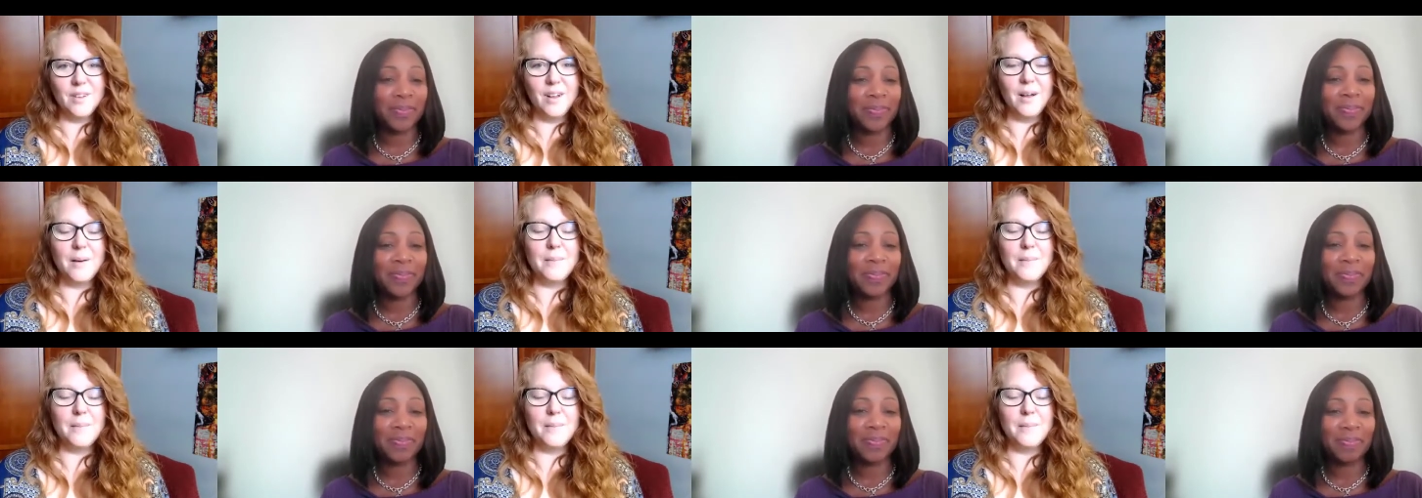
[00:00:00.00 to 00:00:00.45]

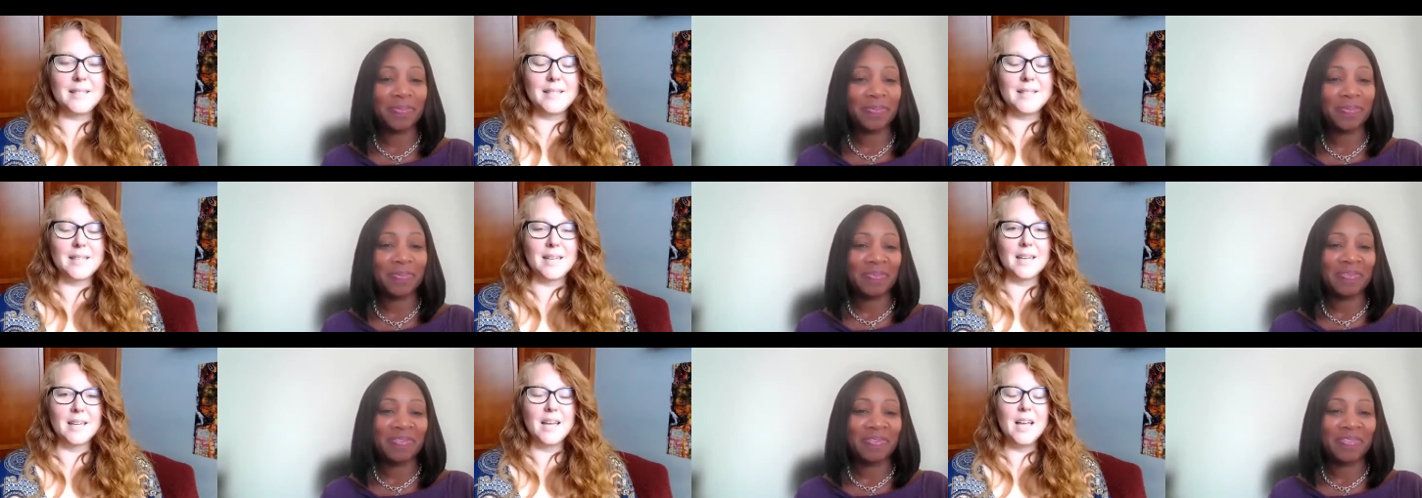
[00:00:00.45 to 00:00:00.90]

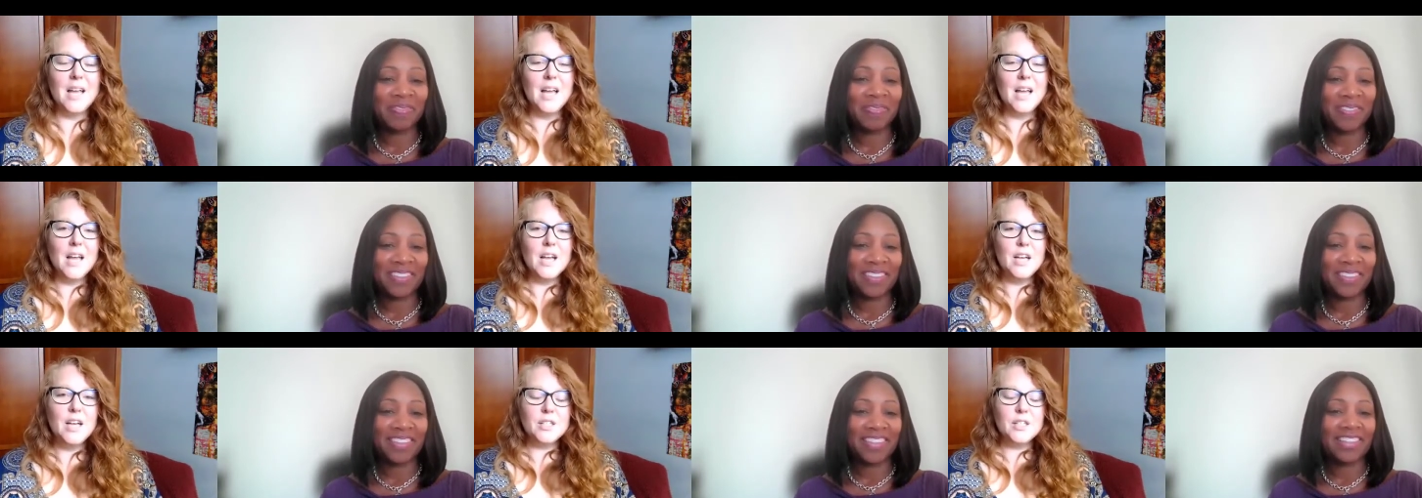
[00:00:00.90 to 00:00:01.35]
Speaker 1: Amazing.
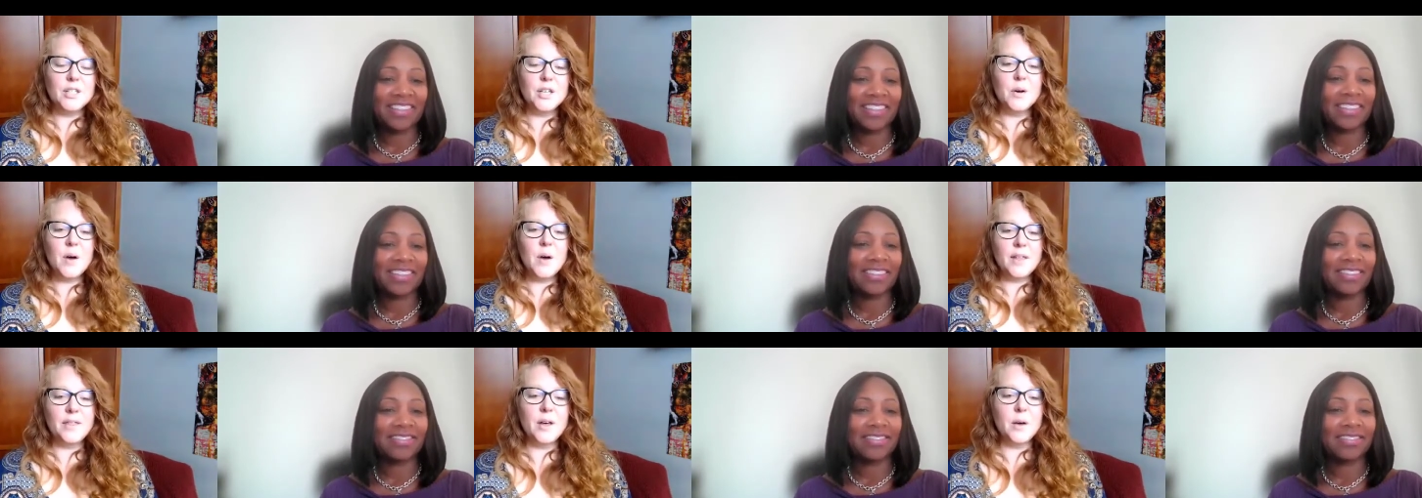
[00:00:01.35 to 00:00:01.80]

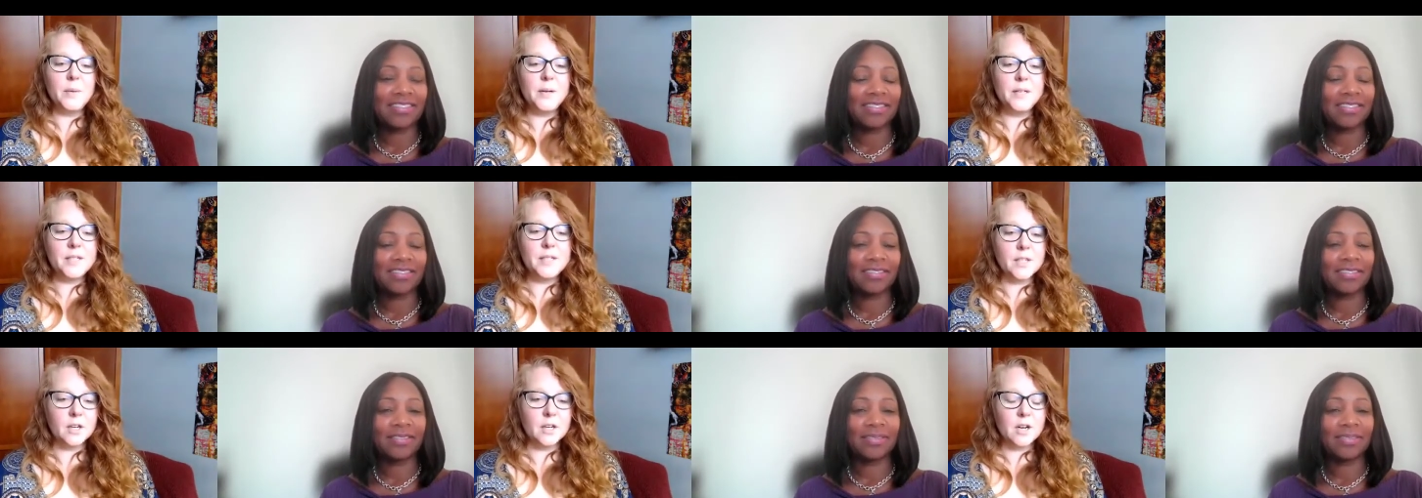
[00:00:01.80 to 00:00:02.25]
So I thought we'd
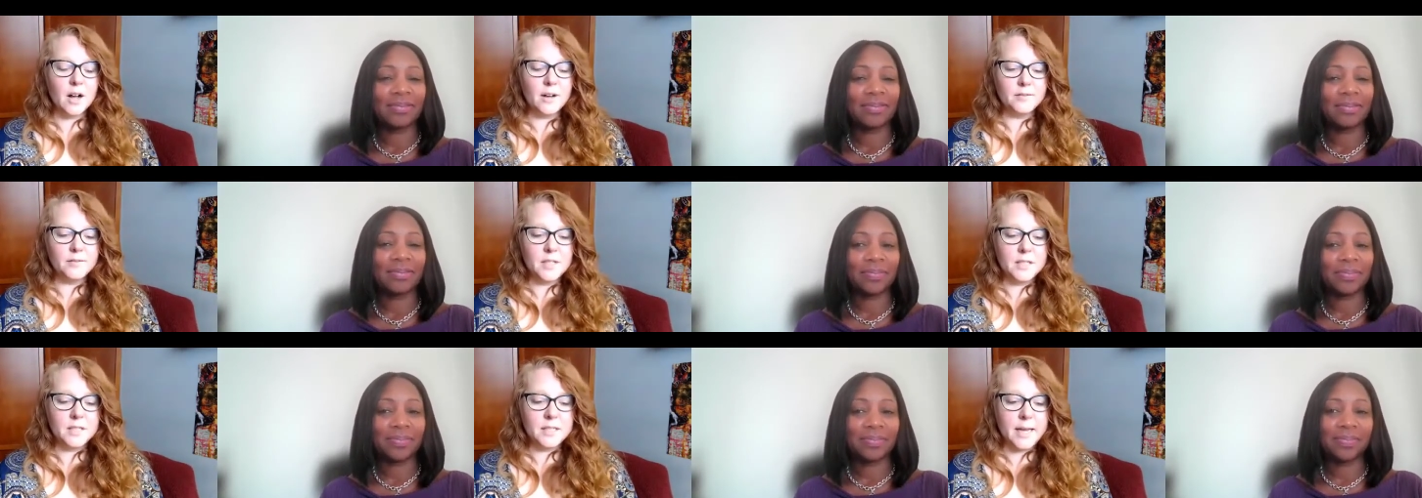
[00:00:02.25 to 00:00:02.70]
start
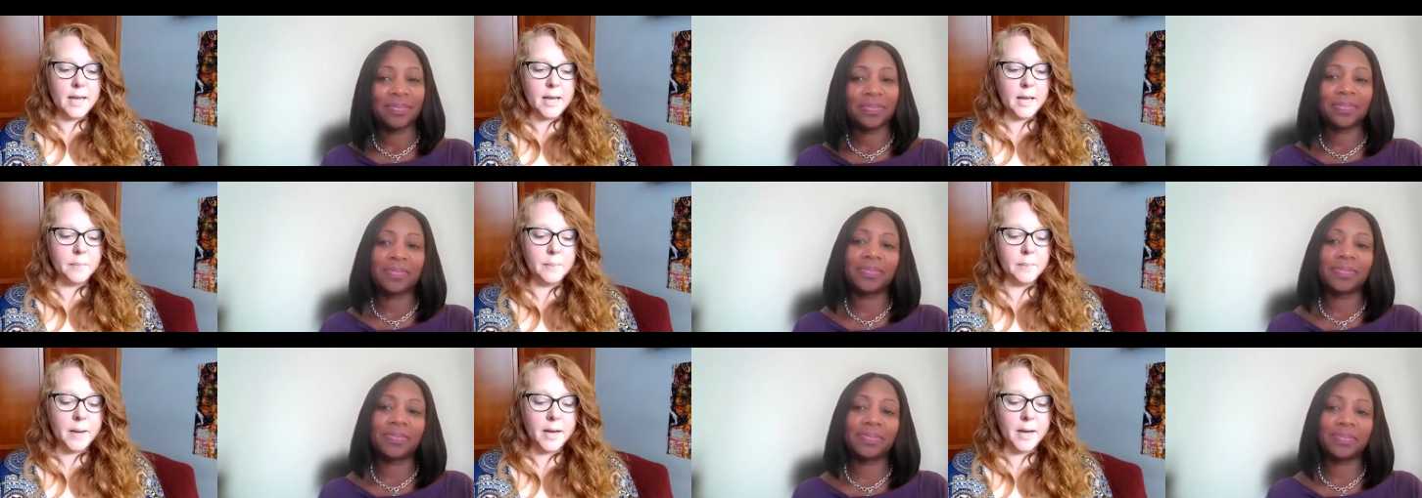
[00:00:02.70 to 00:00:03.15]
off
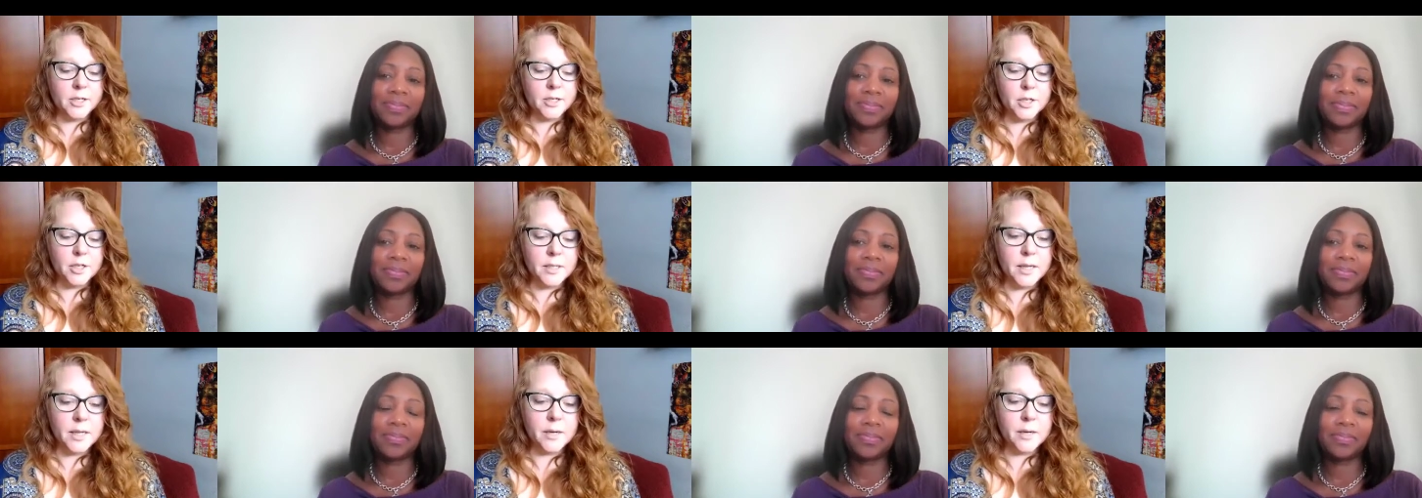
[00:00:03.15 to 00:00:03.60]
today by
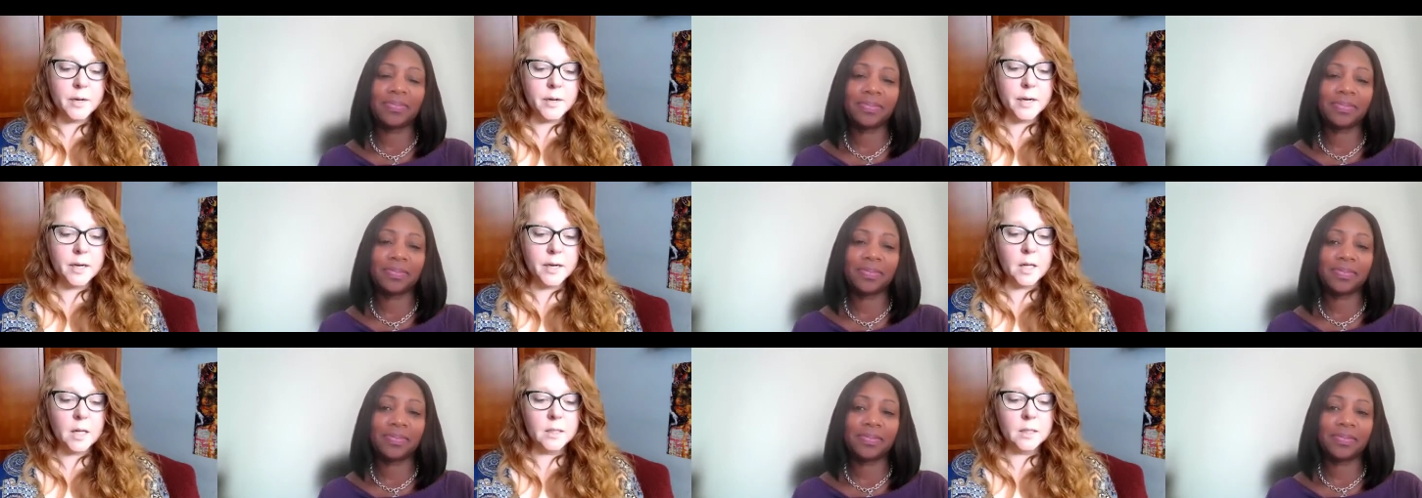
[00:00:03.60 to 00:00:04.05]
just
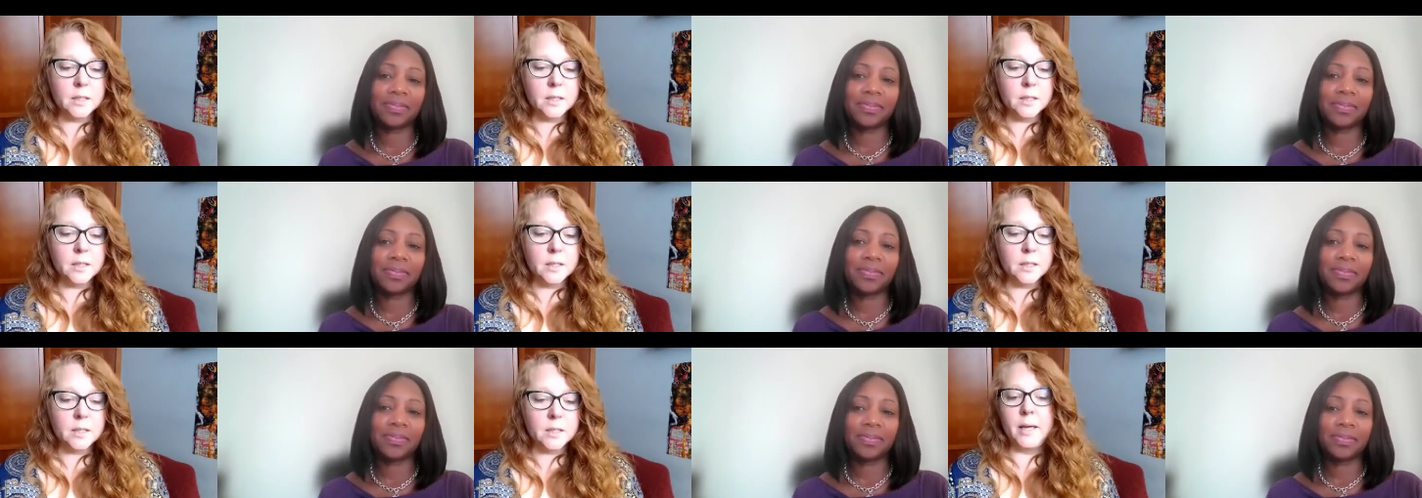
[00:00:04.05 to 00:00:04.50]
hearing a little
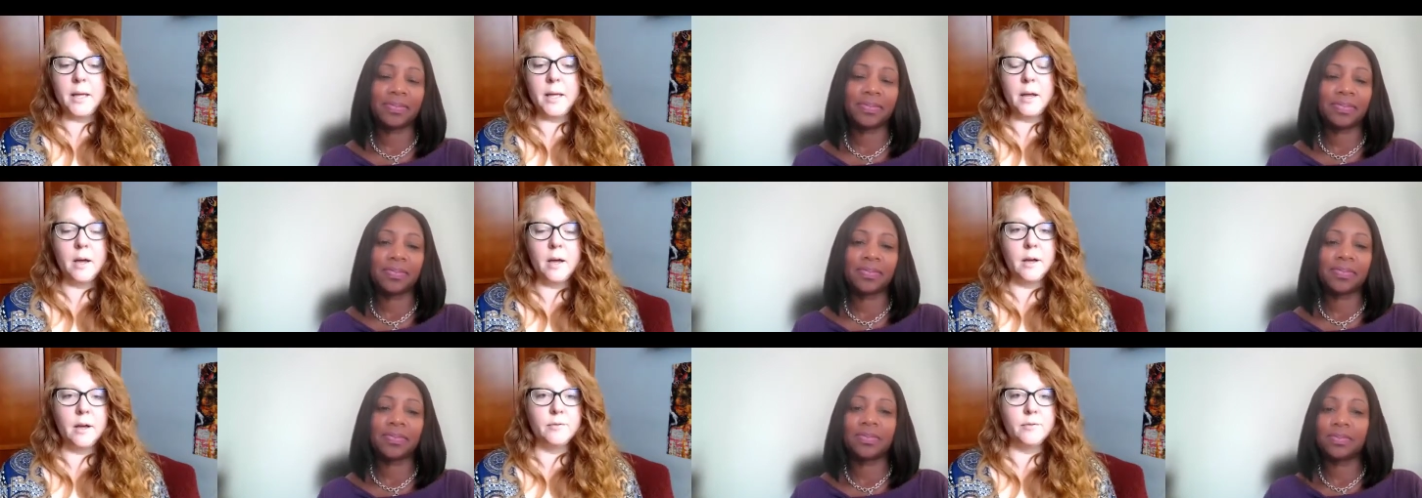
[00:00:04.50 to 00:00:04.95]
bit
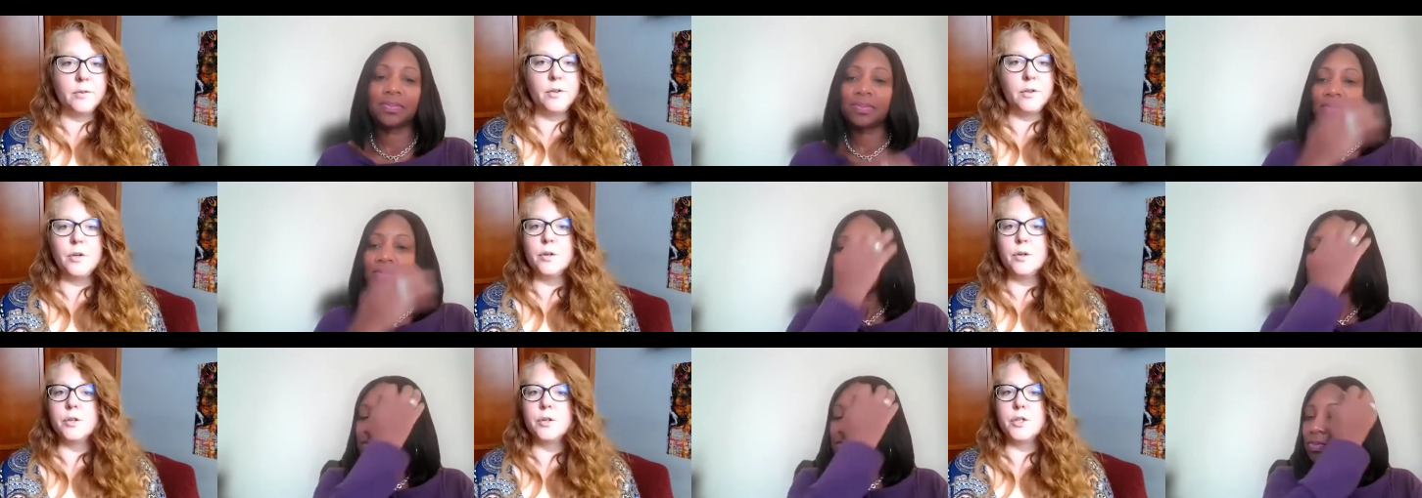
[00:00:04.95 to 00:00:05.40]
of your